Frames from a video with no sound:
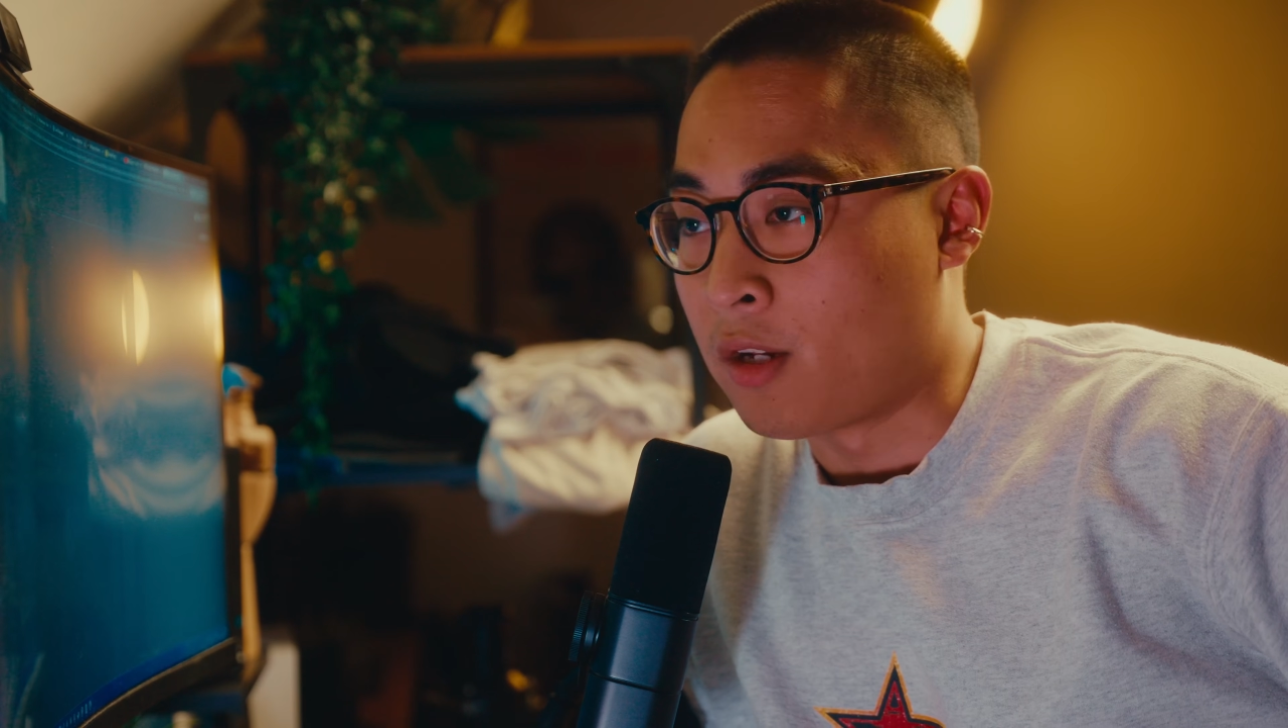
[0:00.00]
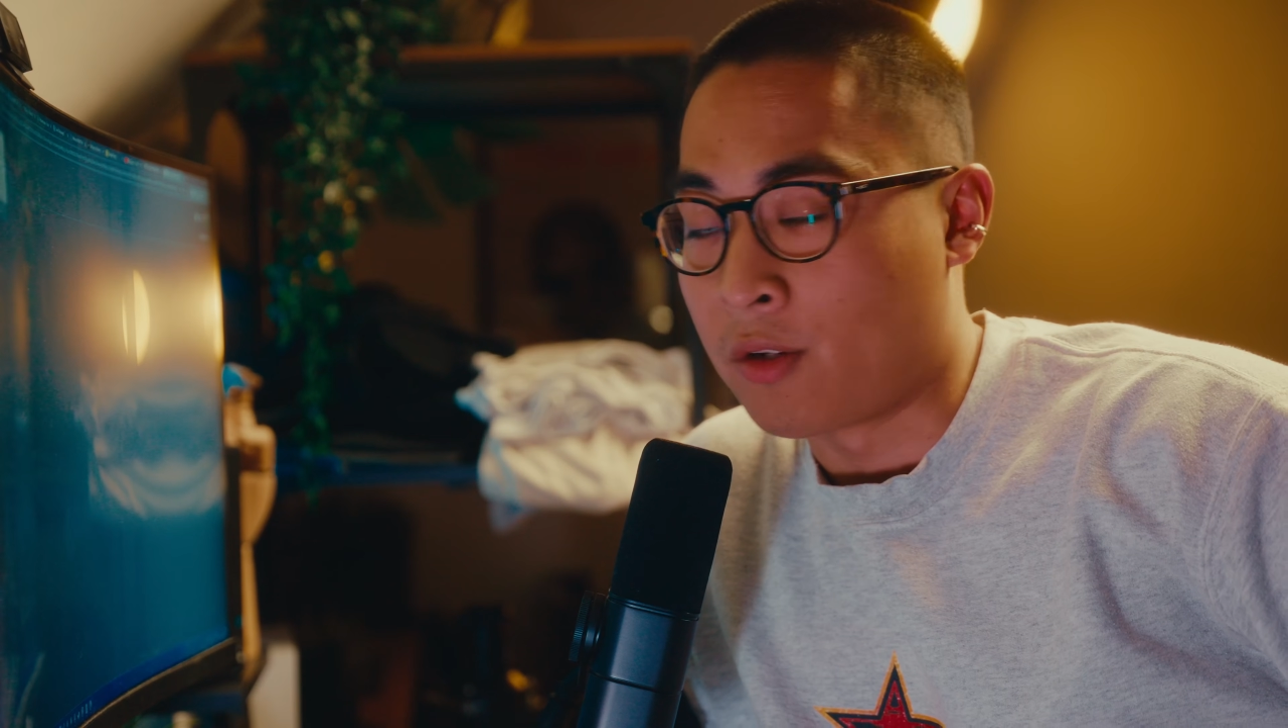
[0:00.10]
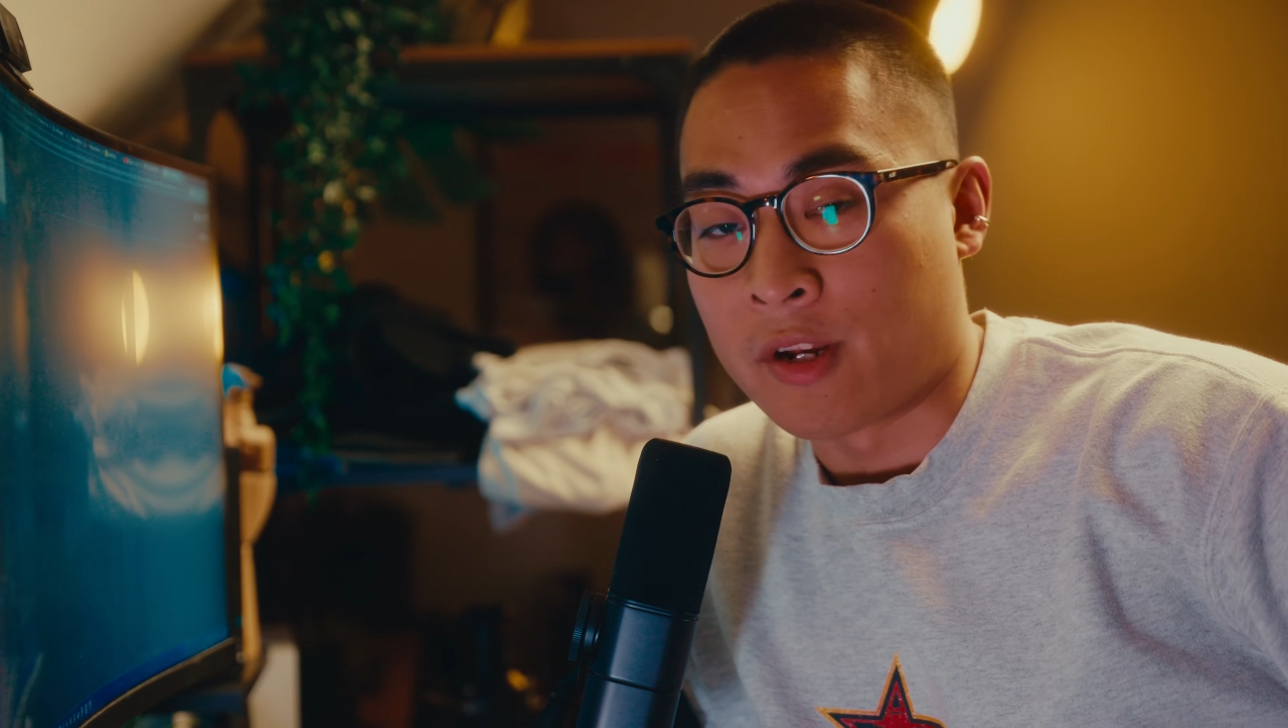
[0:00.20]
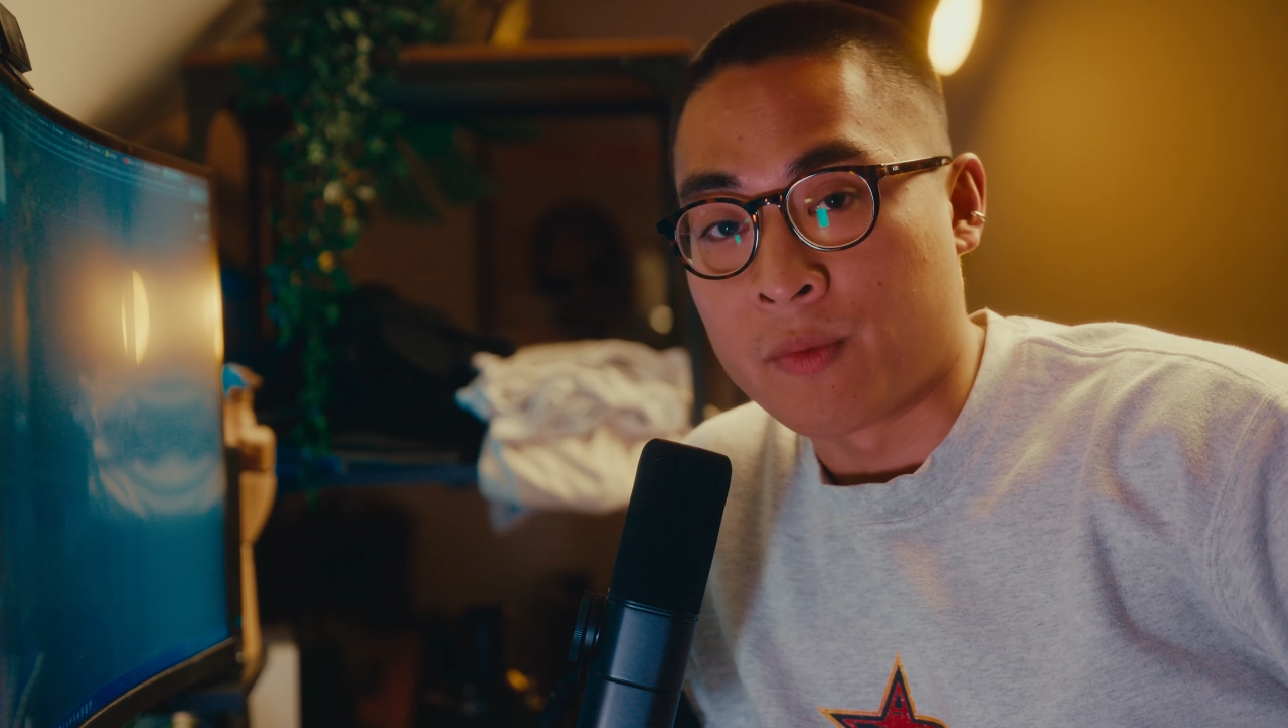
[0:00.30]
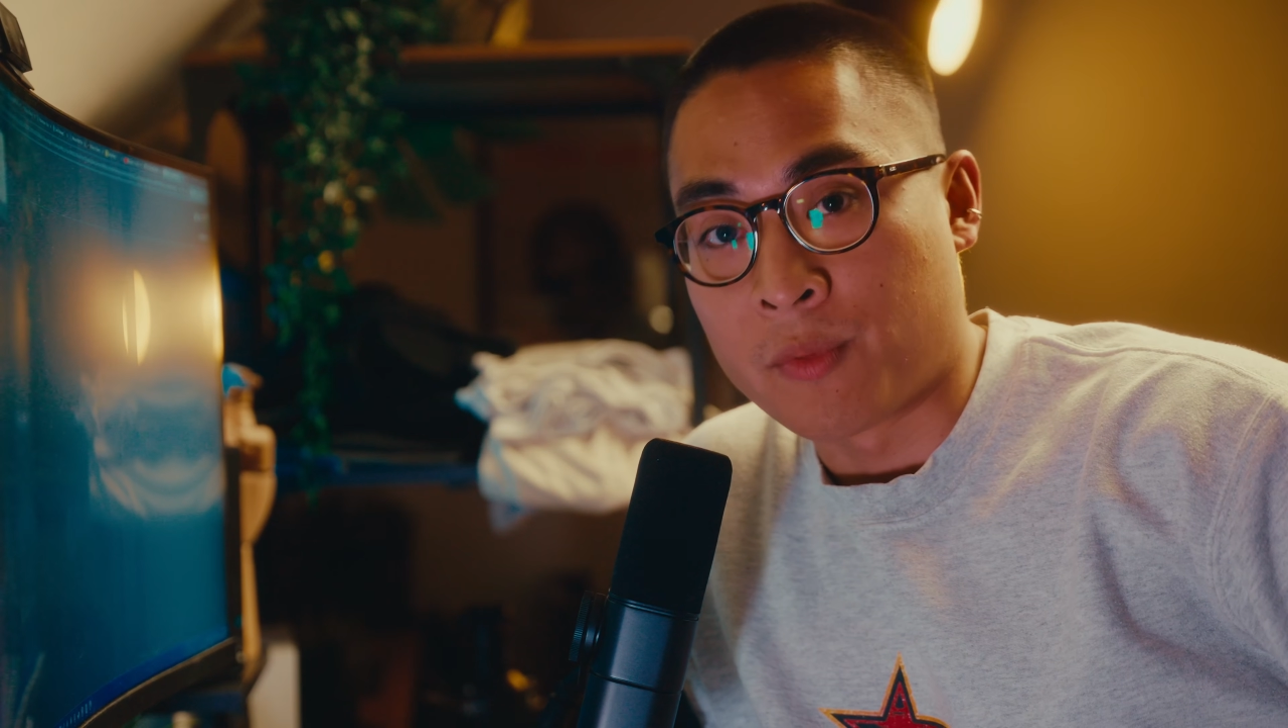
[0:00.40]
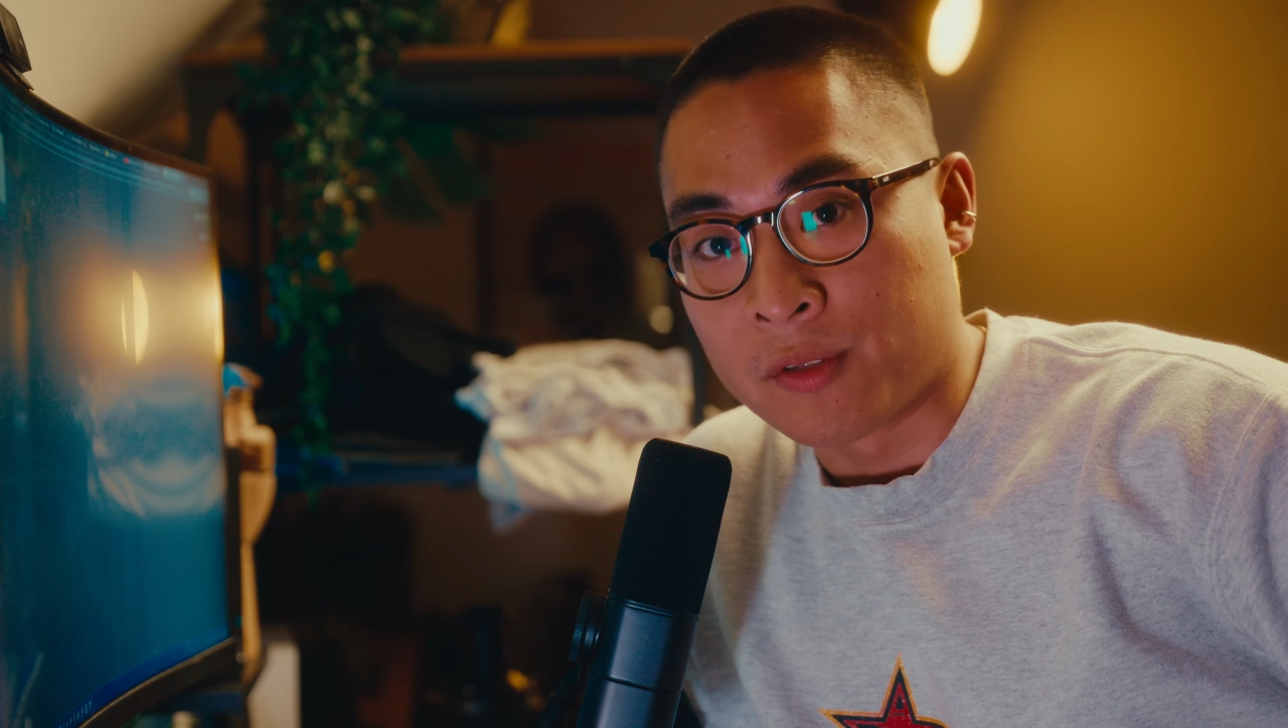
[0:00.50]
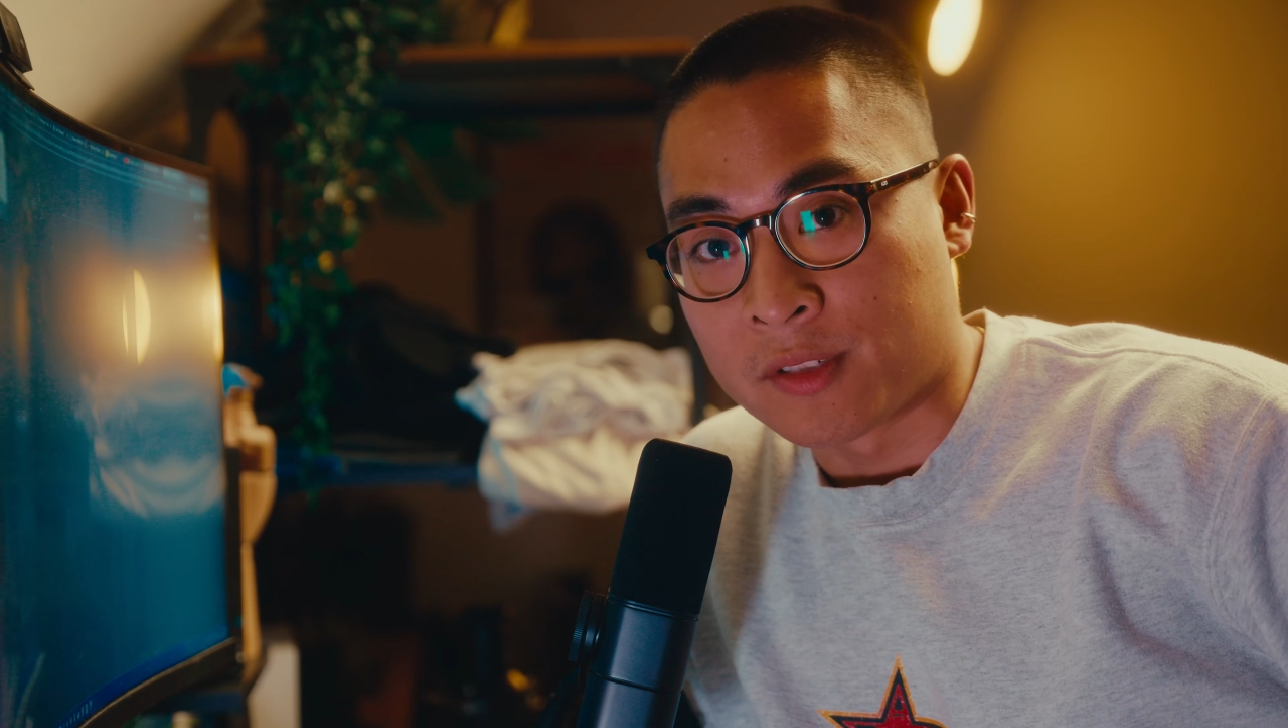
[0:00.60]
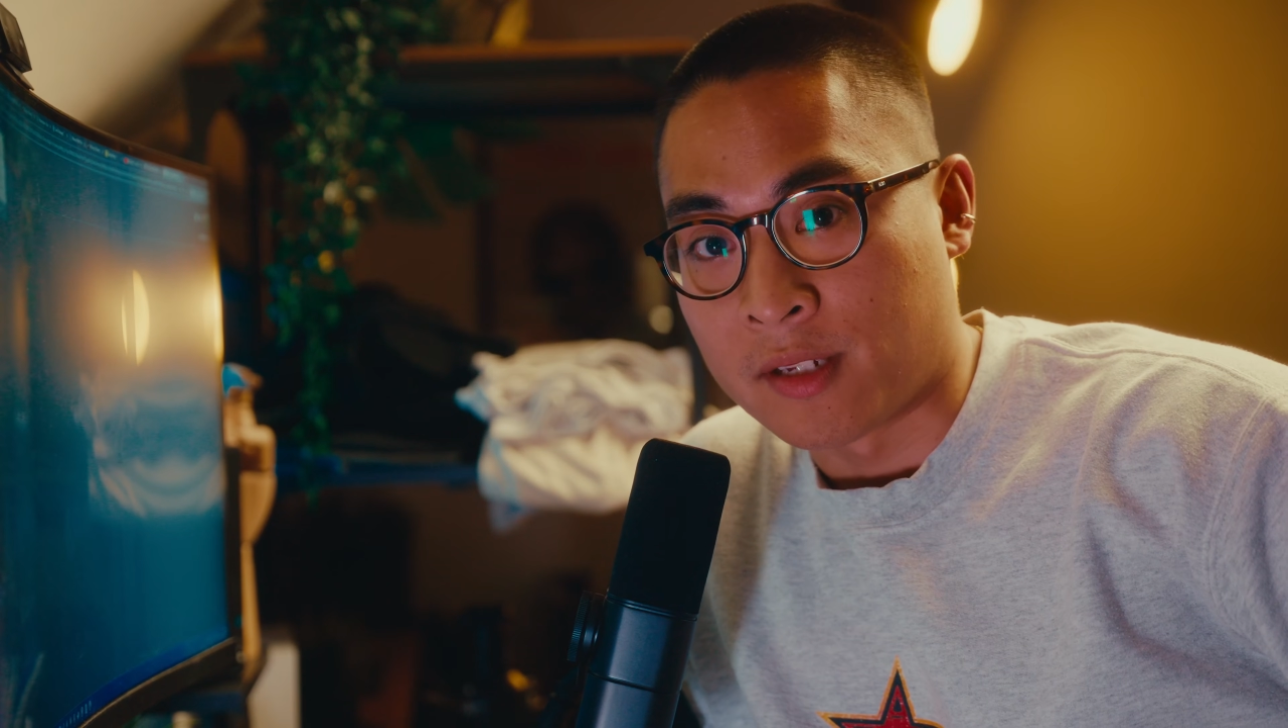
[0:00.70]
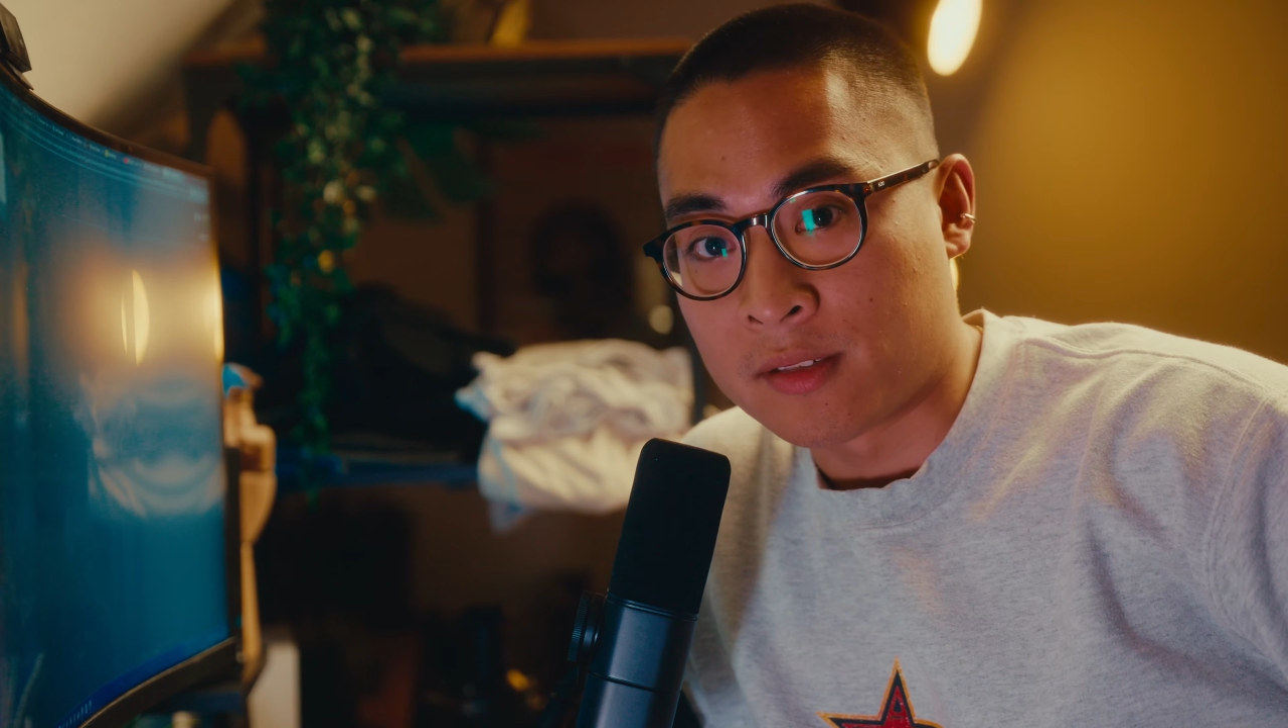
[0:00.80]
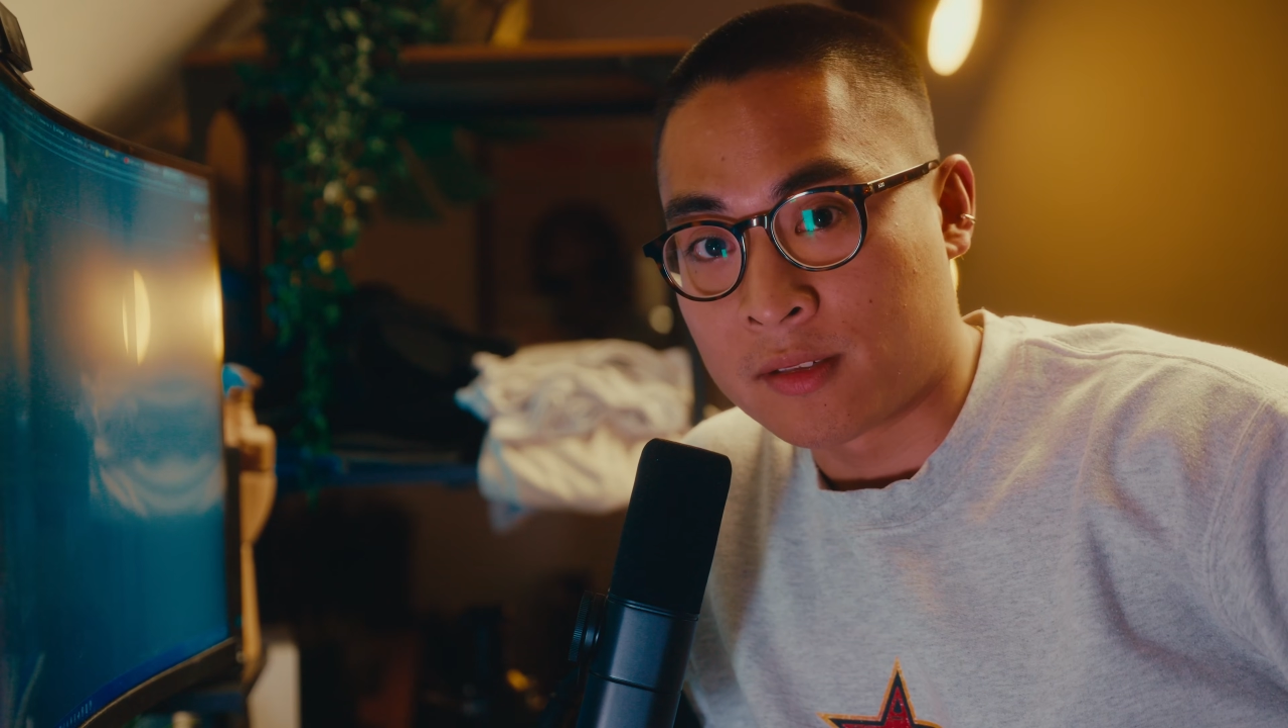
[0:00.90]
grading
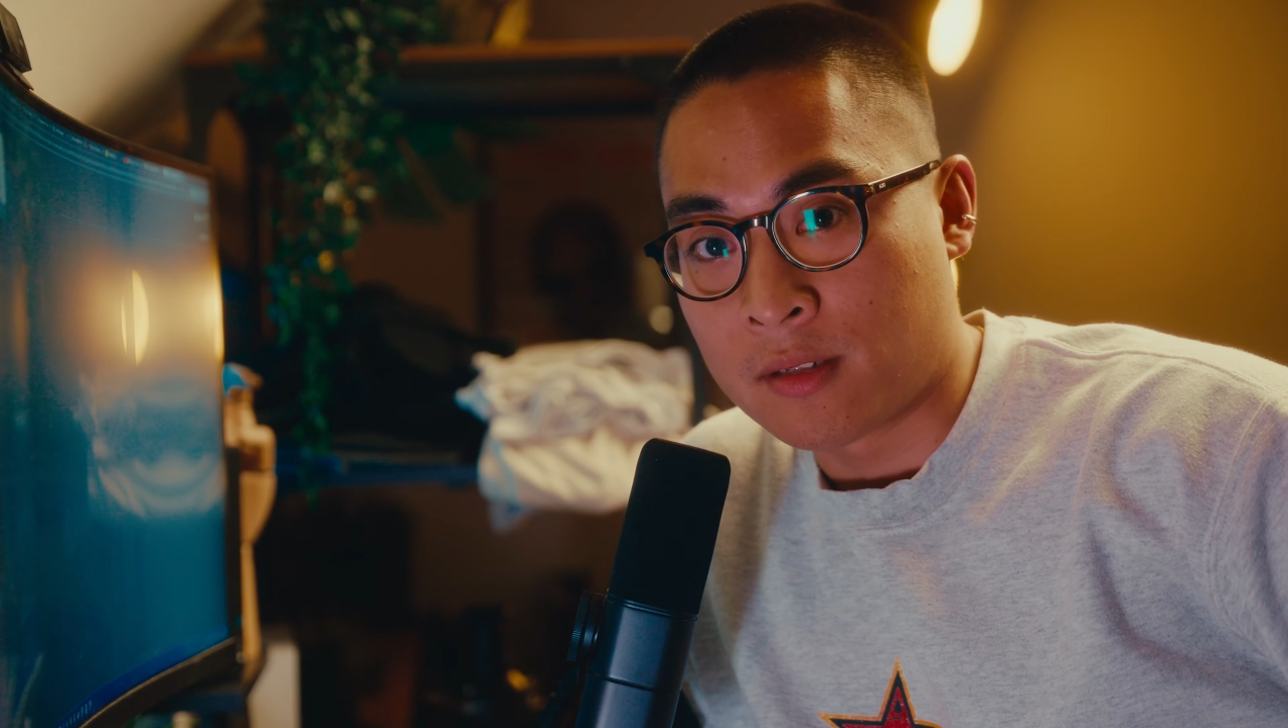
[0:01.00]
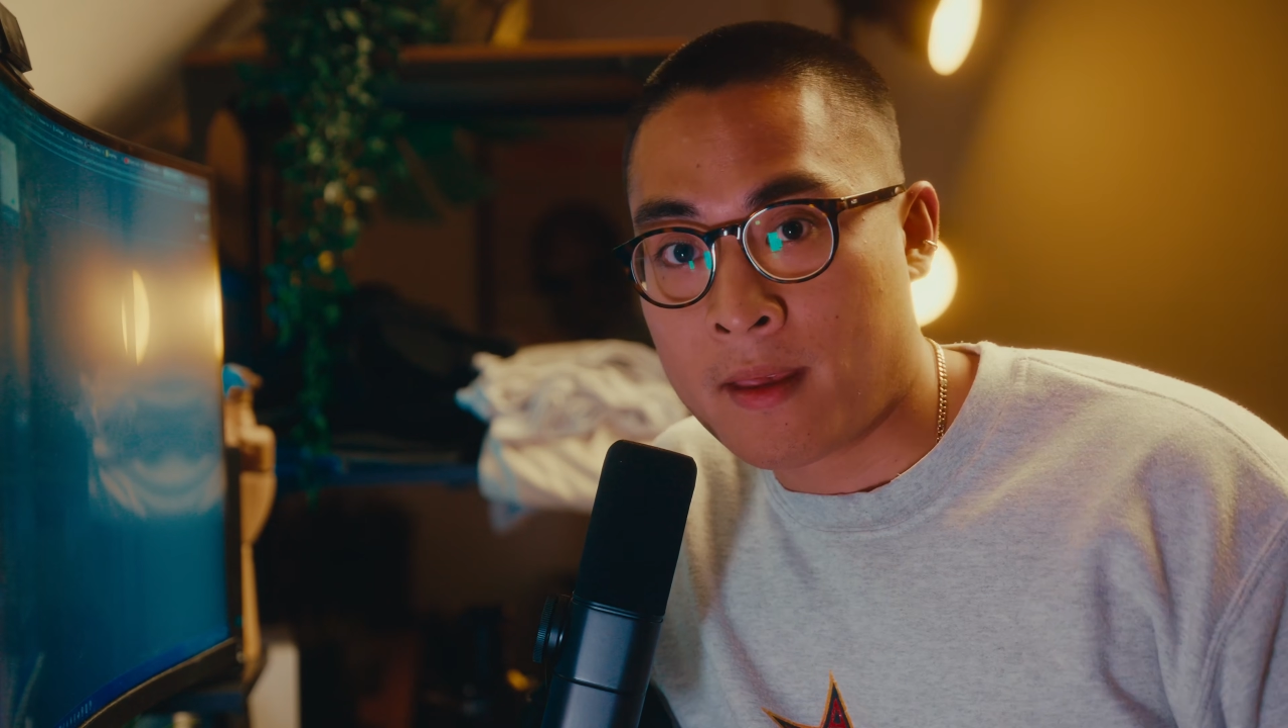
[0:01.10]
process.